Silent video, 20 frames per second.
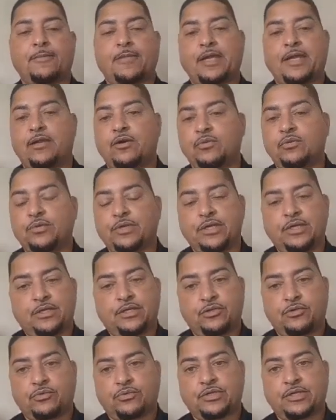they don't
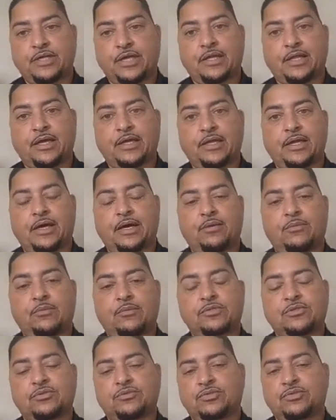eat during daylight
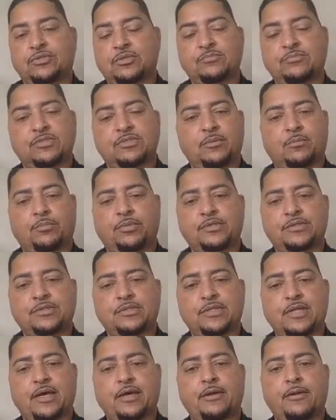hours. So something simple as
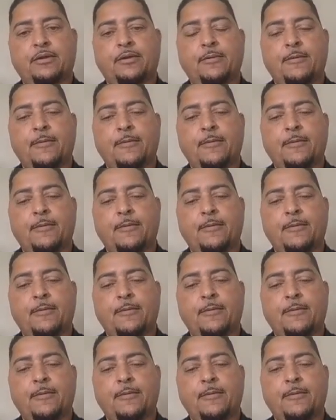that,